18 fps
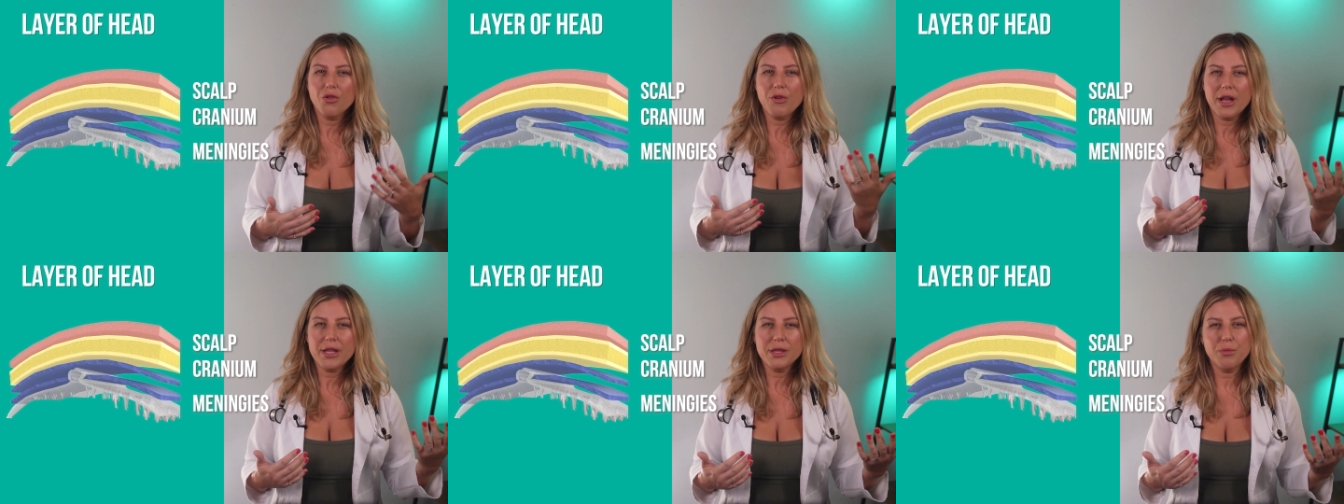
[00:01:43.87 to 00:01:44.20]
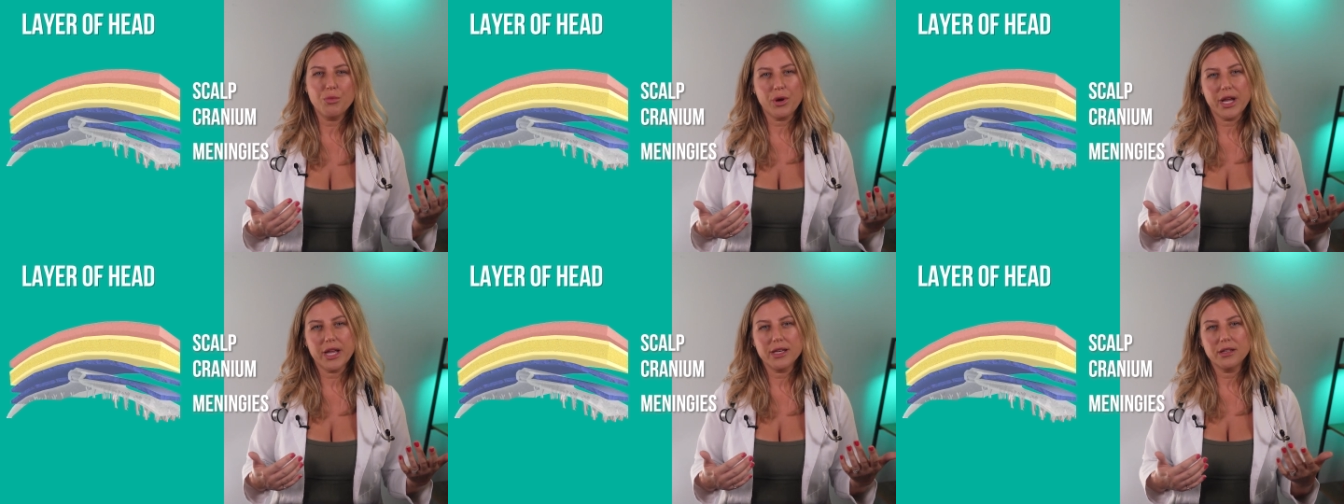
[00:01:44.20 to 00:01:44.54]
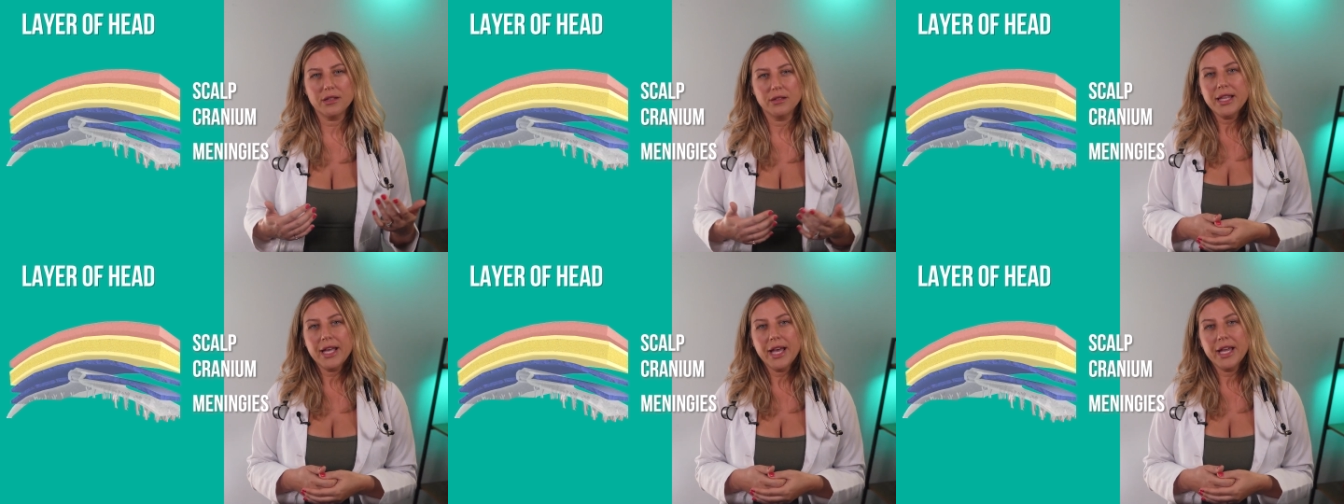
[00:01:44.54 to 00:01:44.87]
around the
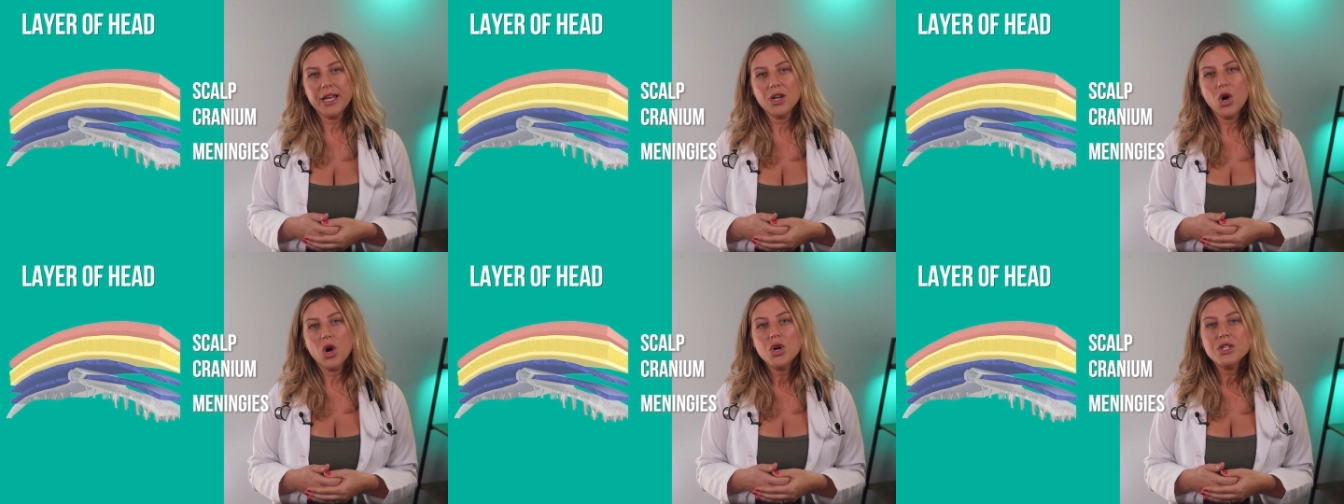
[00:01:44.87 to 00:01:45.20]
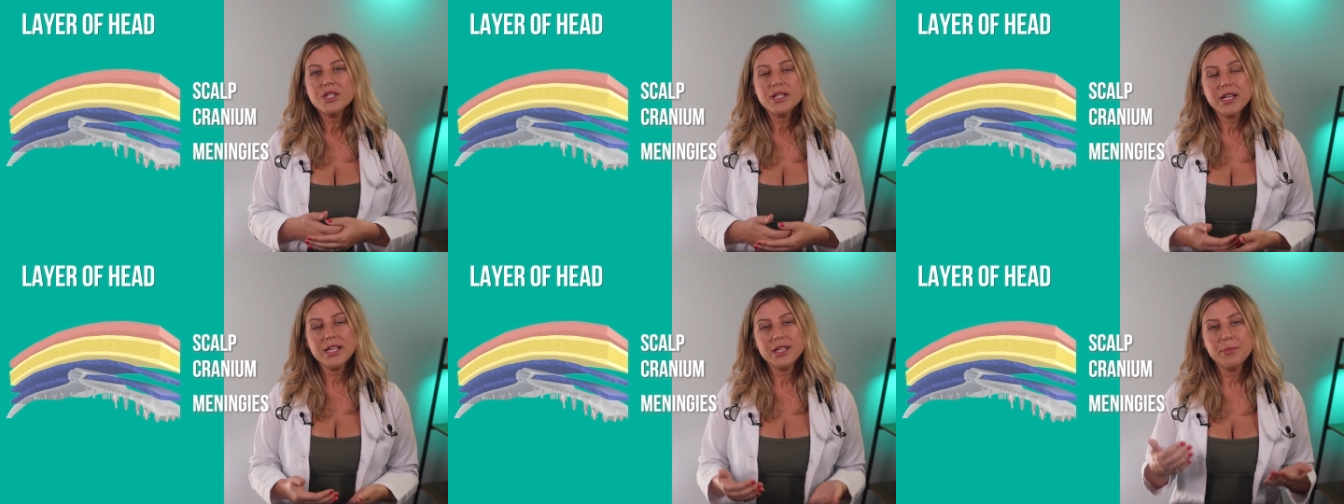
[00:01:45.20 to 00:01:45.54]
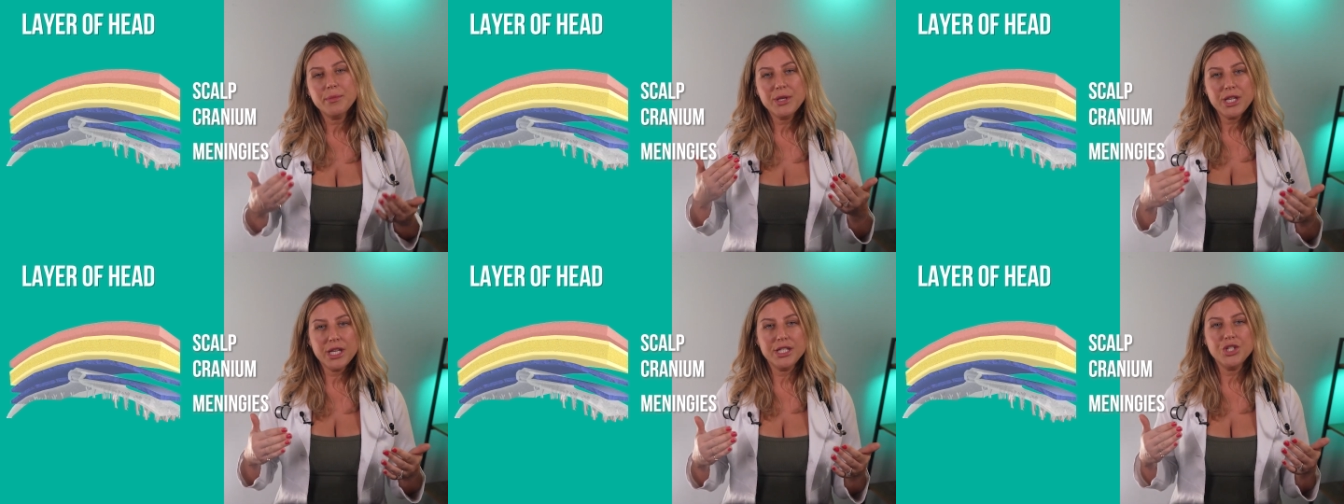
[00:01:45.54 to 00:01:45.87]
brain. Then underneath the
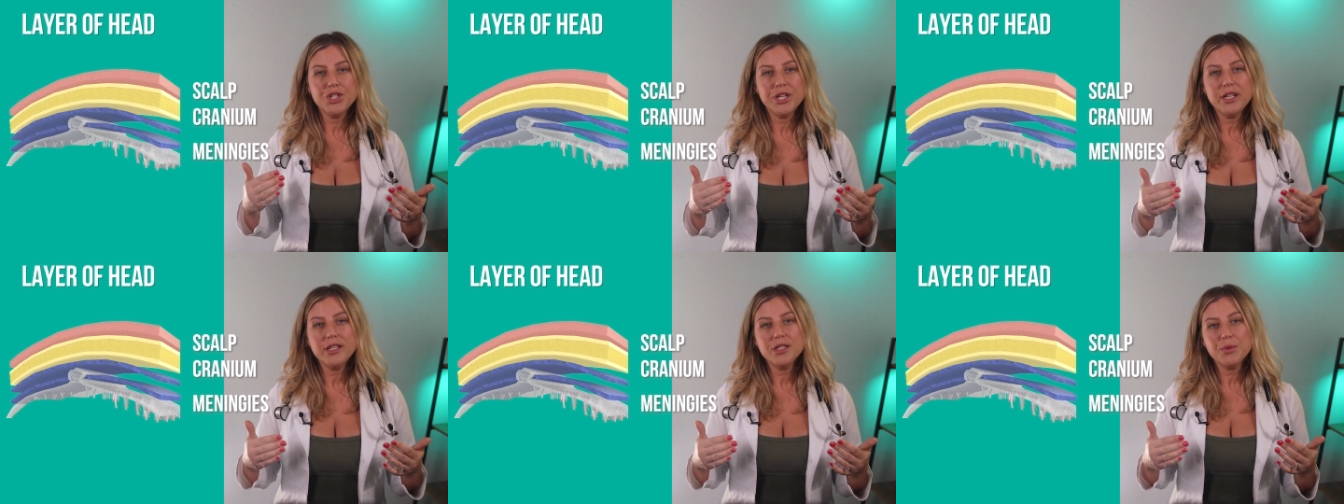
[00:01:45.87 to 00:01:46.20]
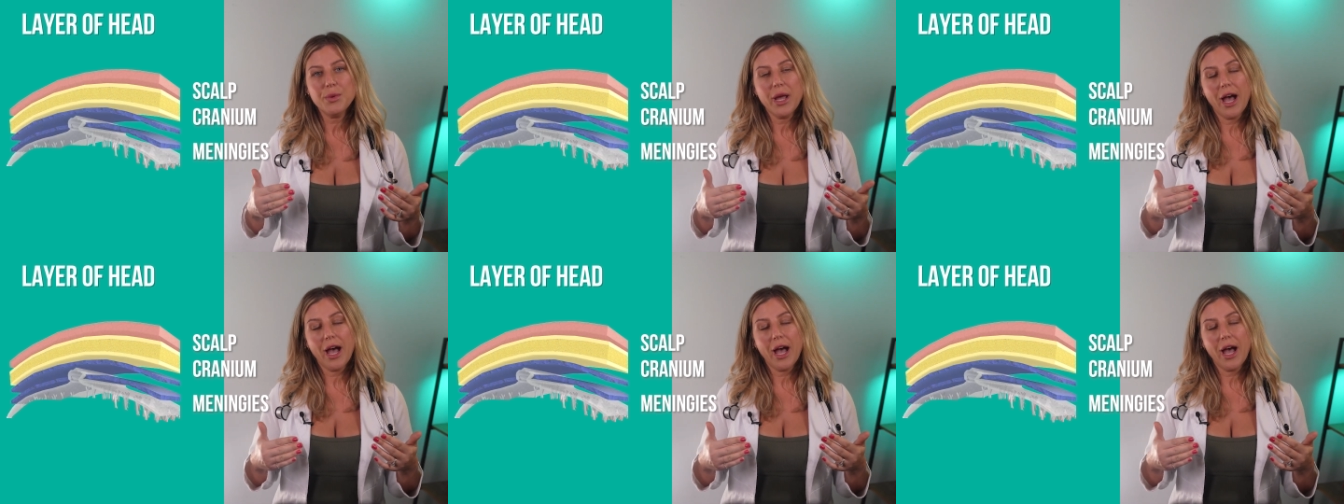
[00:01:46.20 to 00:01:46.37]
meninges